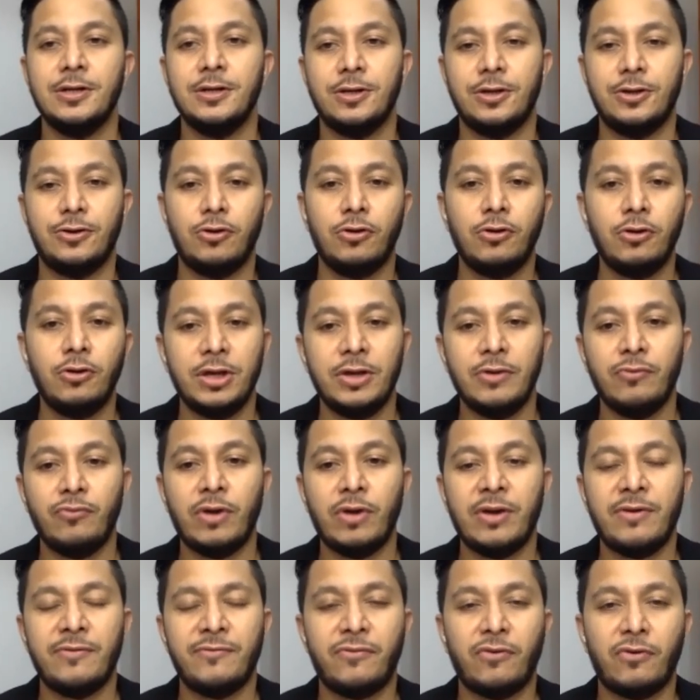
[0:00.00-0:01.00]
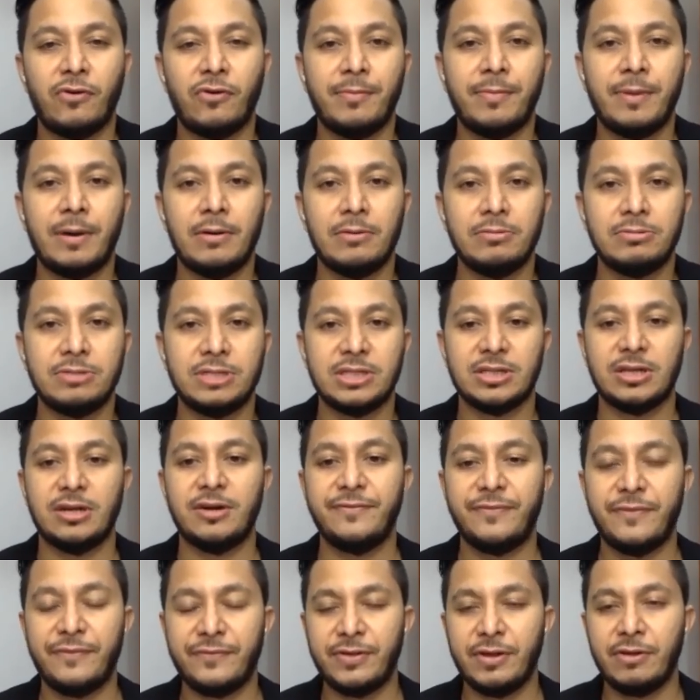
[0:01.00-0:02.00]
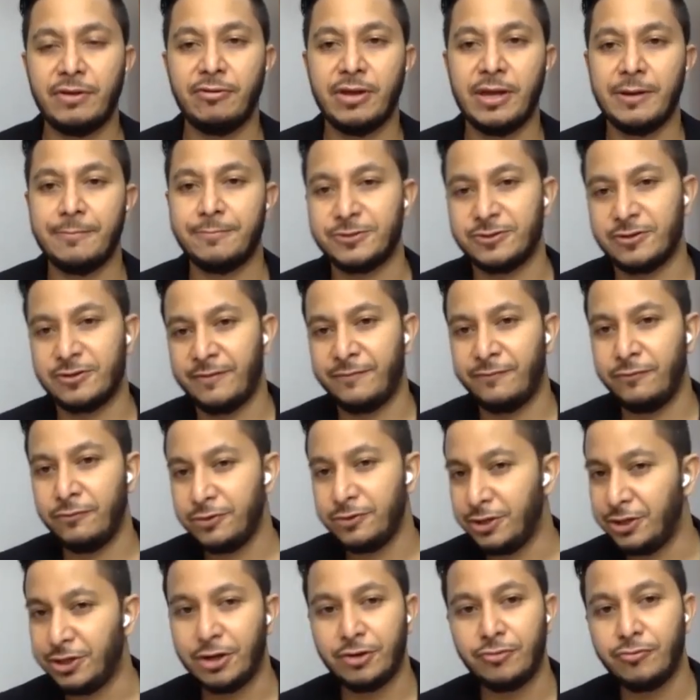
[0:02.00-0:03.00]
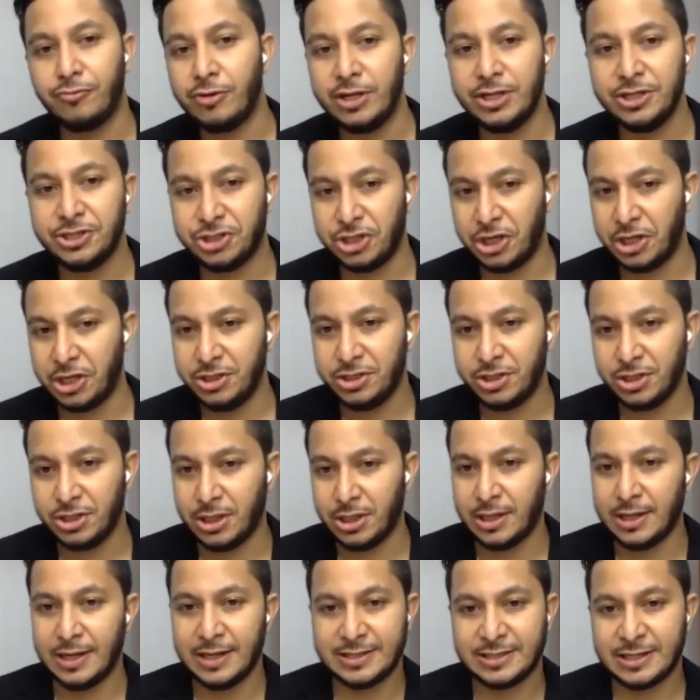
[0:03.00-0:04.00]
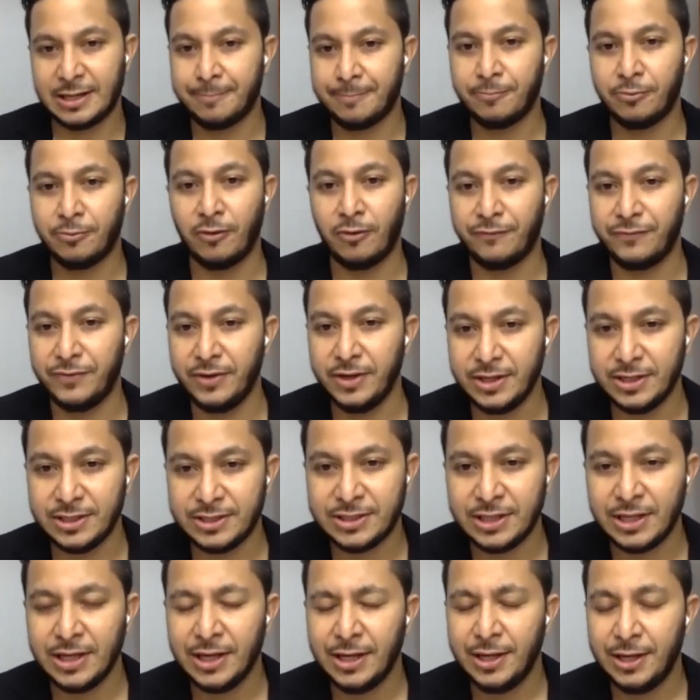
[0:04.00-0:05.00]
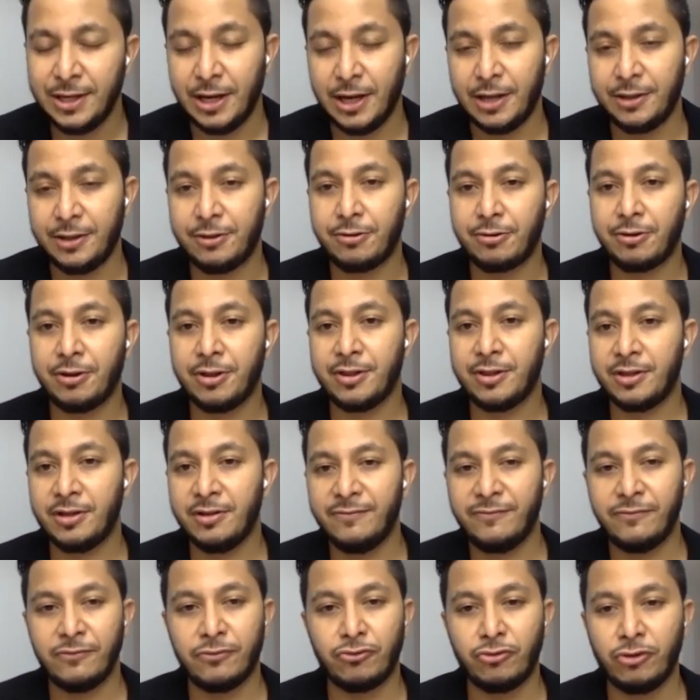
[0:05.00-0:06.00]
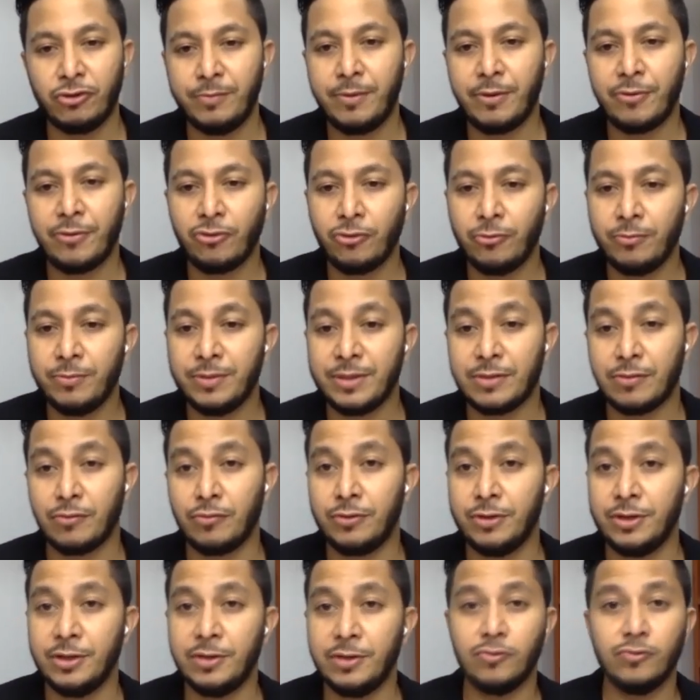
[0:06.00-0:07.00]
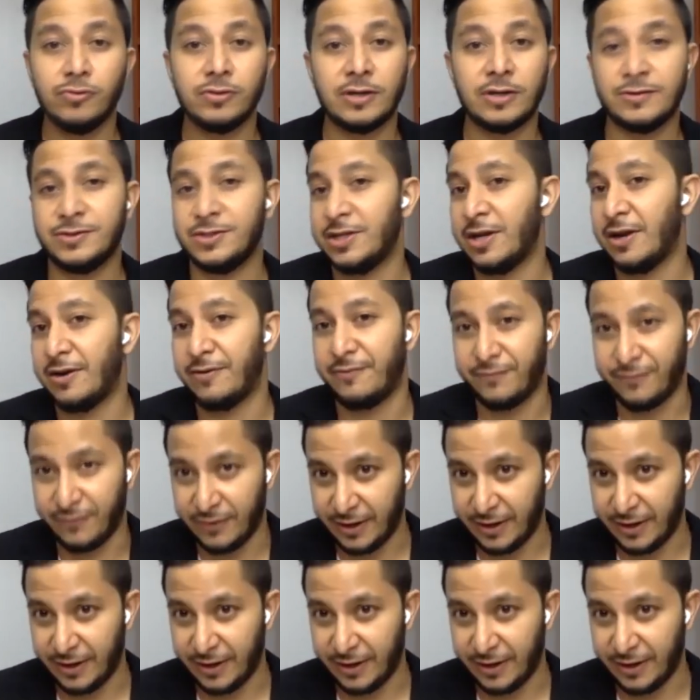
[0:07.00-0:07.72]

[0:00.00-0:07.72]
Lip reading: it went for about 650 ringgit per square foot. Didn't really change in the last couple of years, and the rental for 3-bedroom is only 2,005.